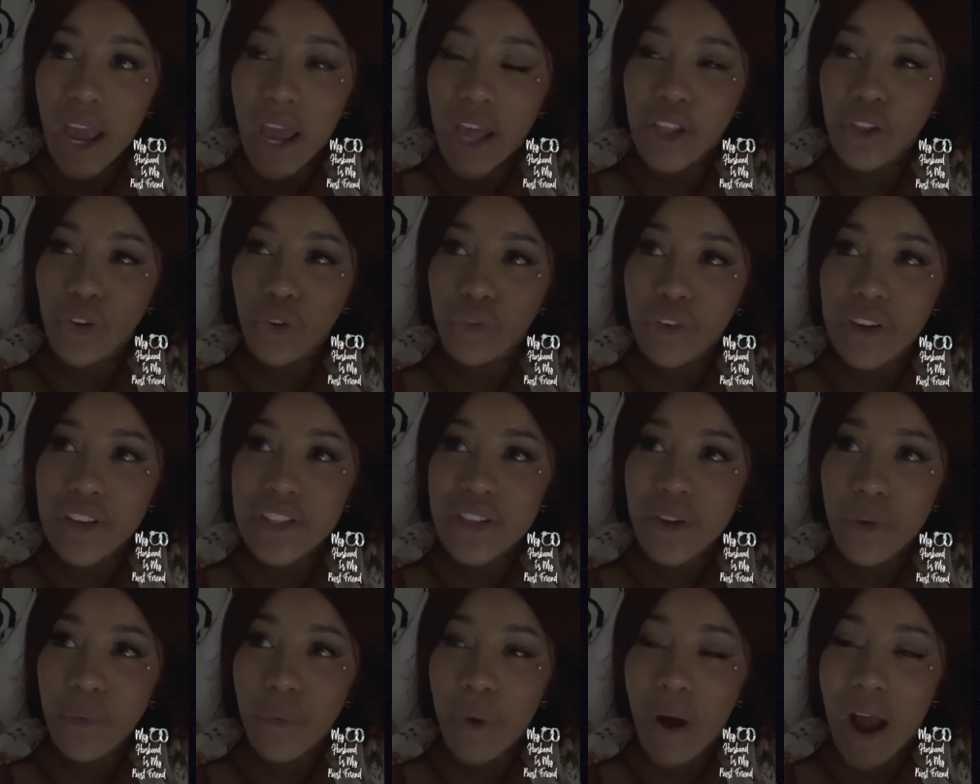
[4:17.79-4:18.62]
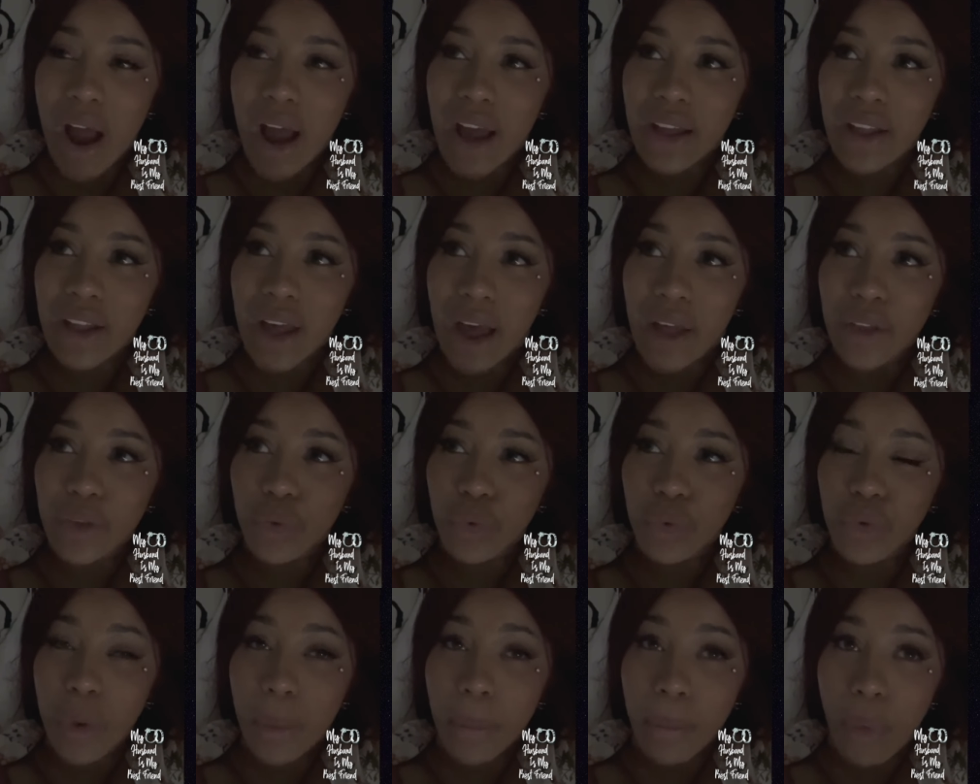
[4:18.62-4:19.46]
And the reason why I
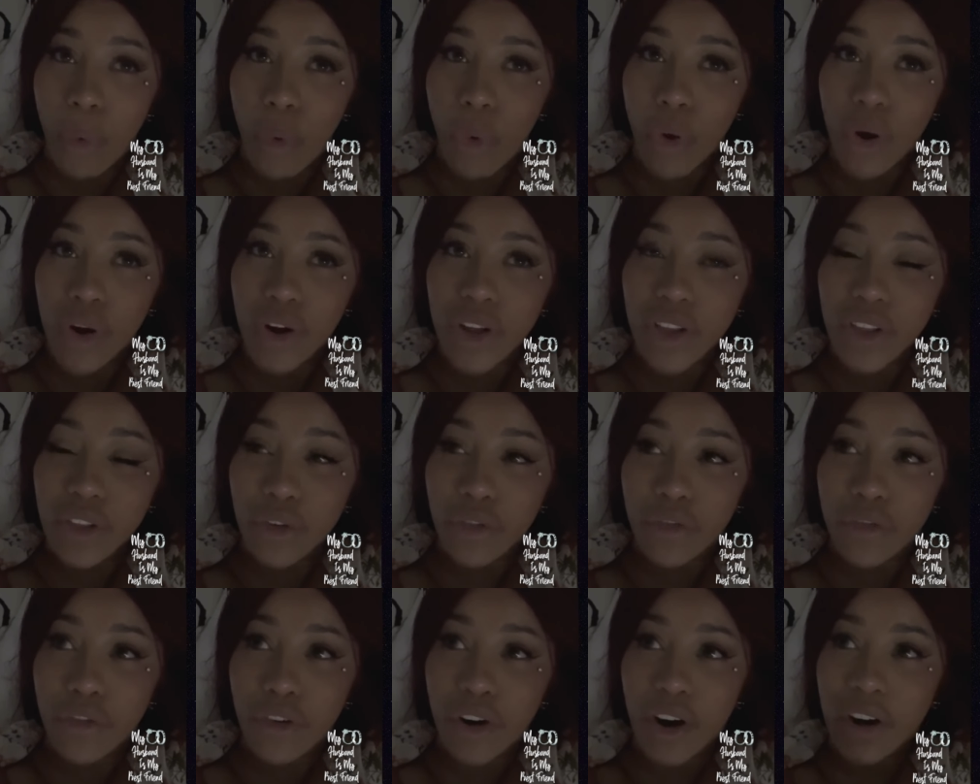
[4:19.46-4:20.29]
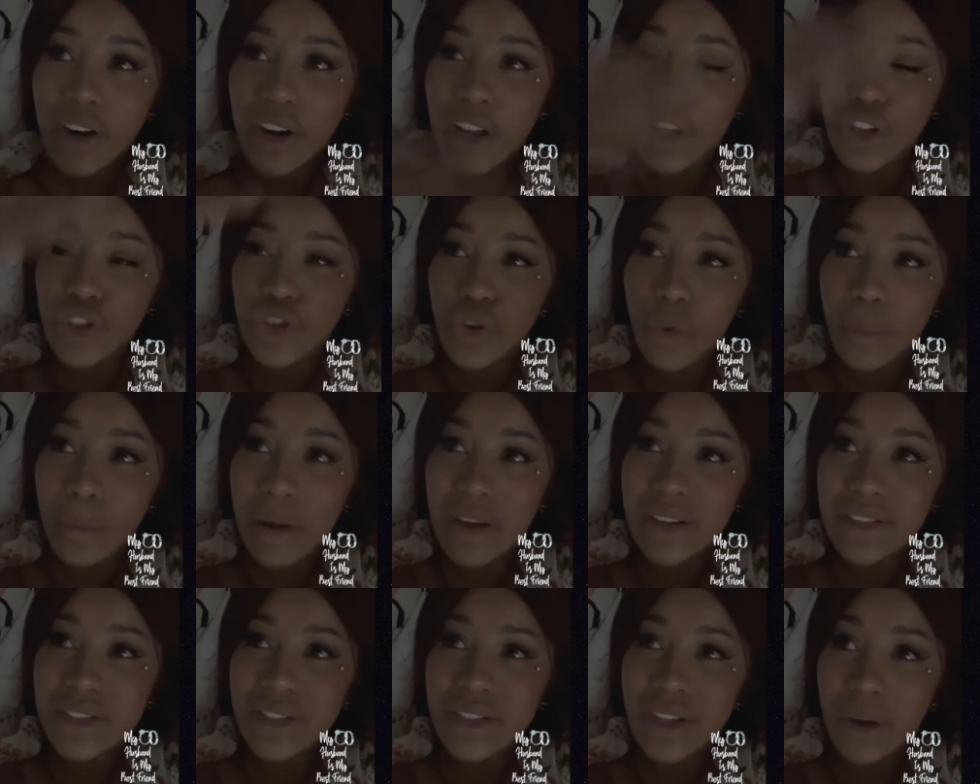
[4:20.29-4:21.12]
do the board in the front is so
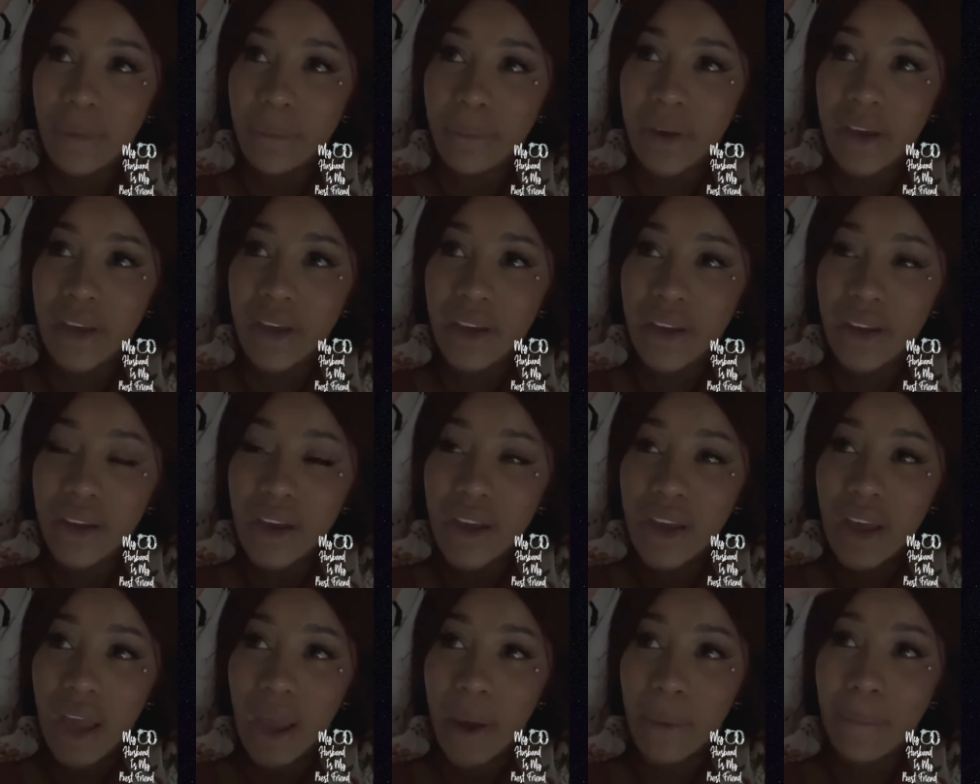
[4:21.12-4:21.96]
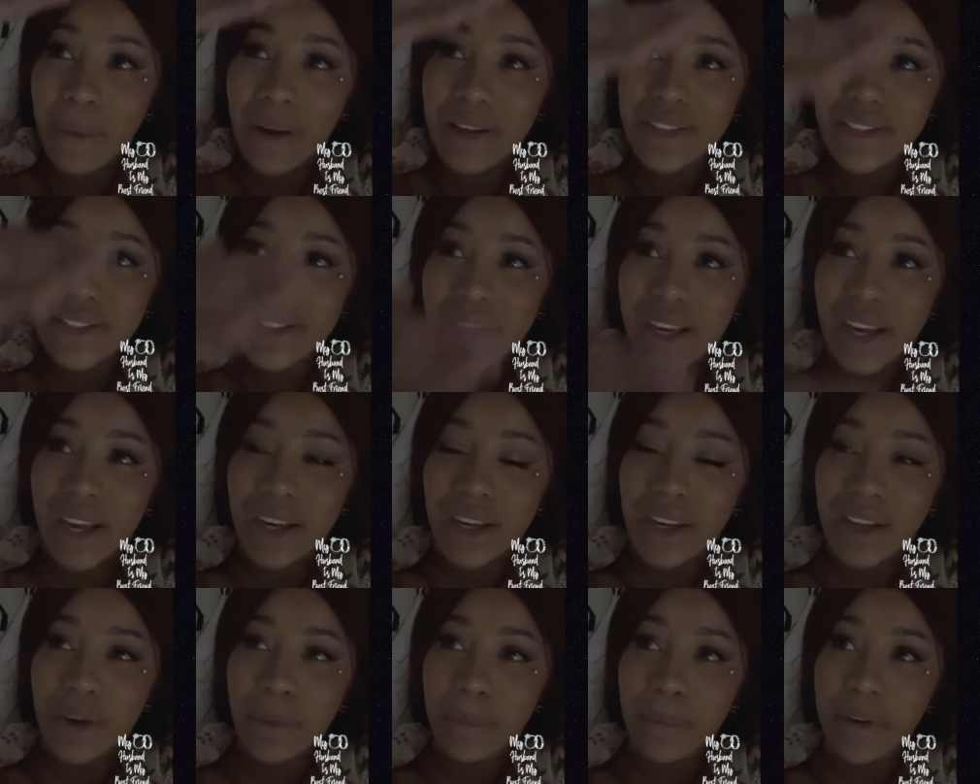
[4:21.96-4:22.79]
my stomach and my
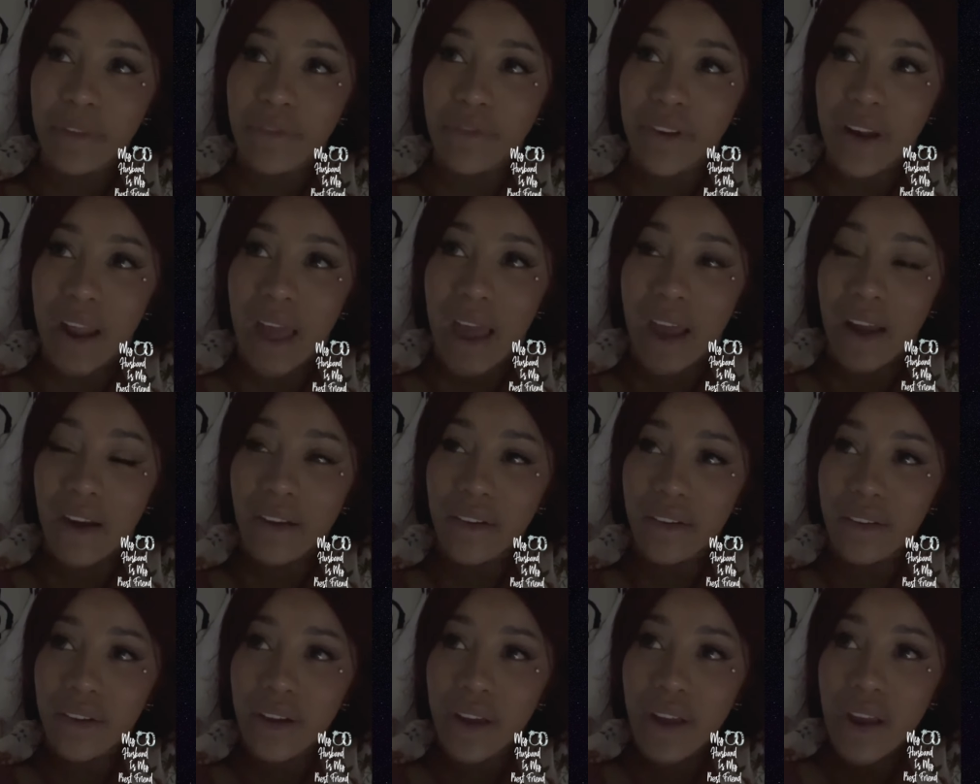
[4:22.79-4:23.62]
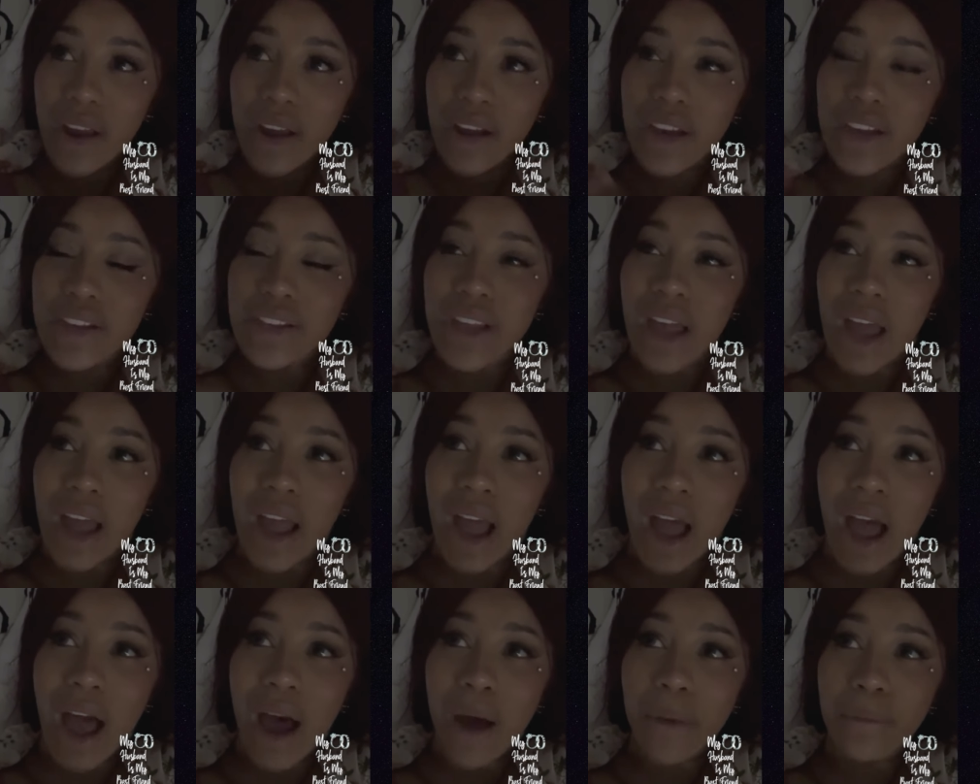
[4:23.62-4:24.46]
skin could be flat. Because
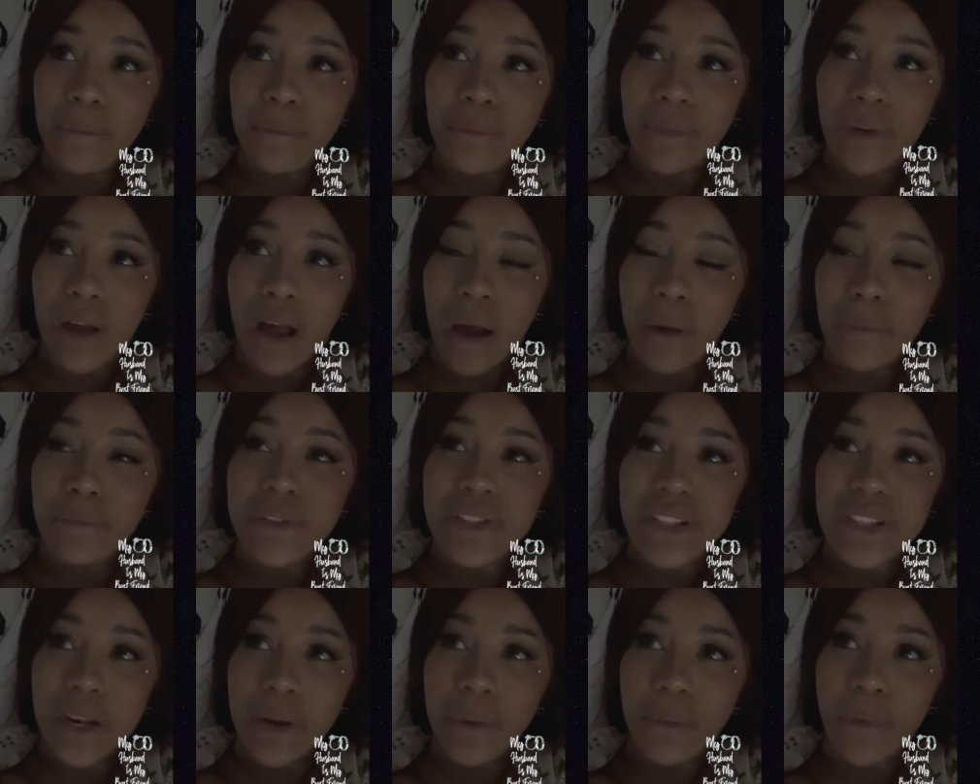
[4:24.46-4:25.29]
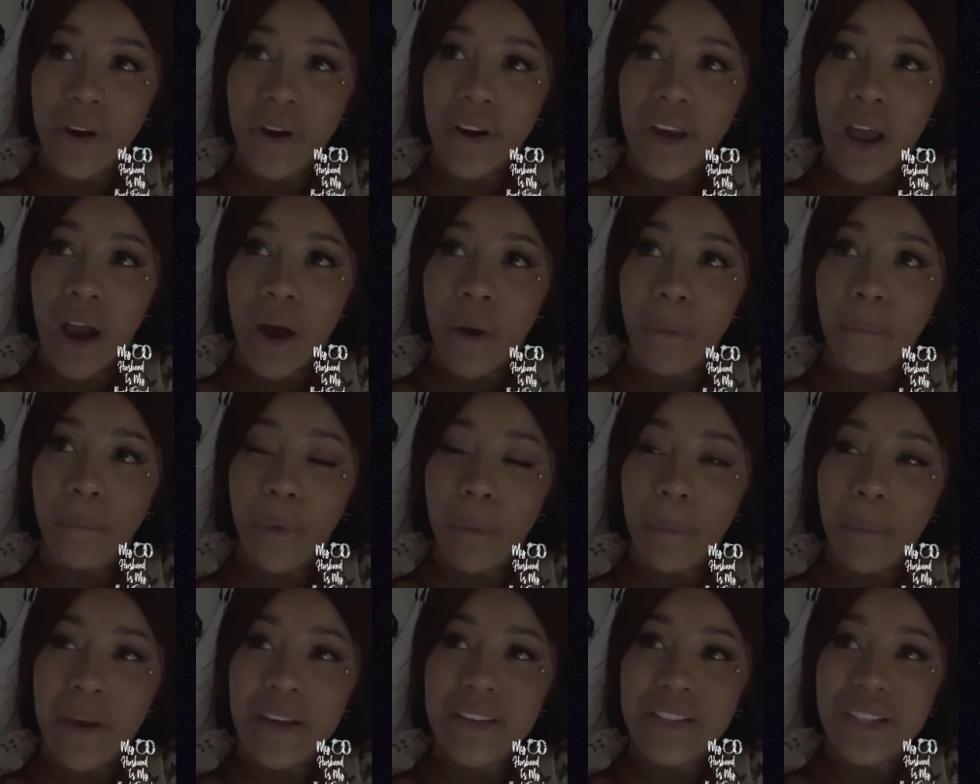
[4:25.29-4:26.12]
I'm slim right now,
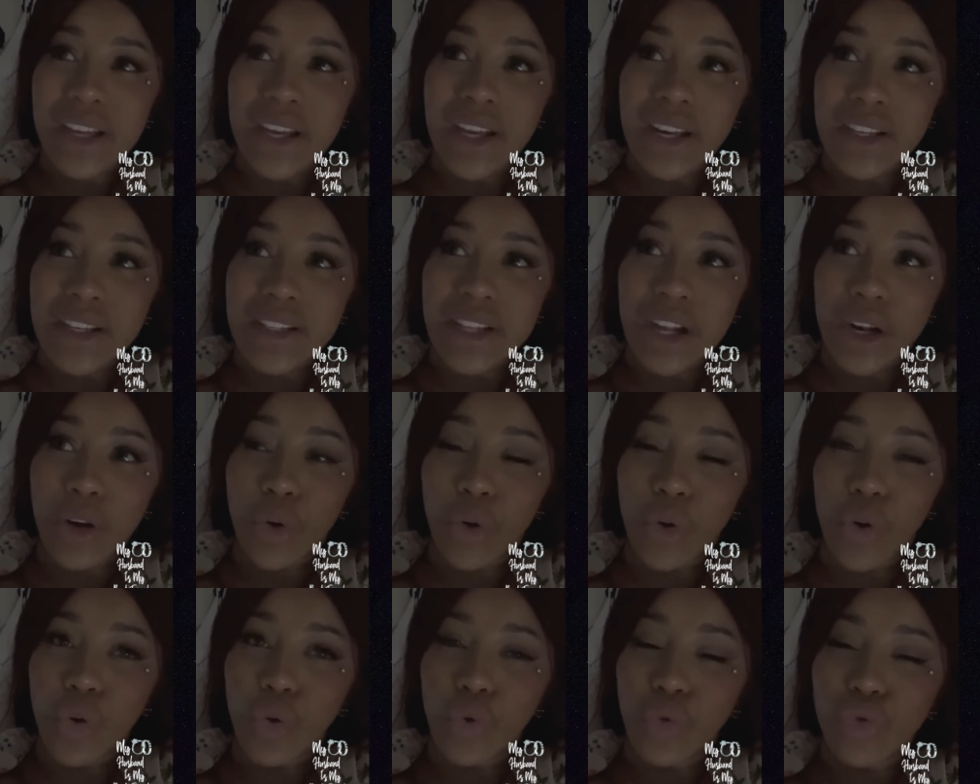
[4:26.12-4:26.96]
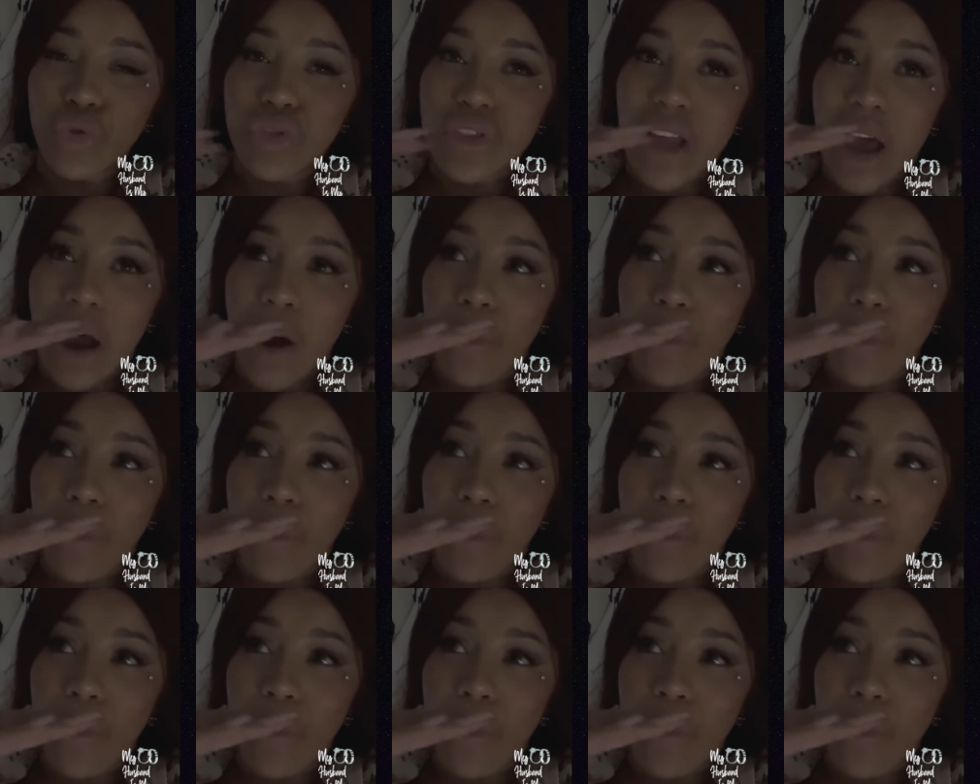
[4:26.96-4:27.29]
but my skin is a little loose.